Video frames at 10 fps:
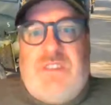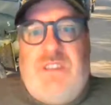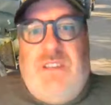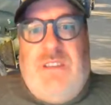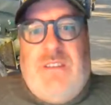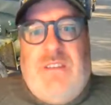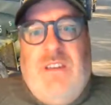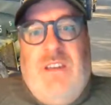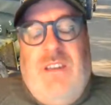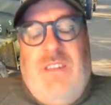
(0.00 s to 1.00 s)
see the
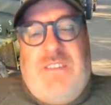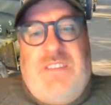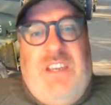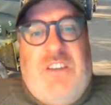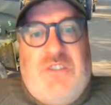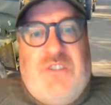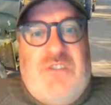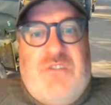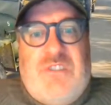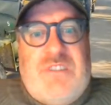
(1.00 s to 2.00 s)
seat
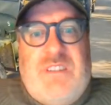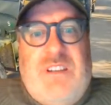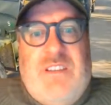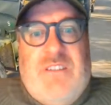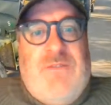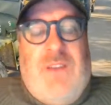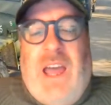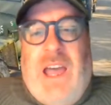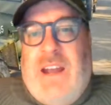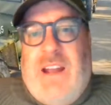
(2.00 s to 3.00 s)
cushions are just sitting there
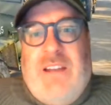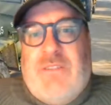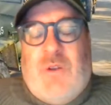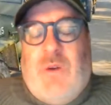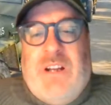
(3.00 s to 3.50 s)
flat. I never quite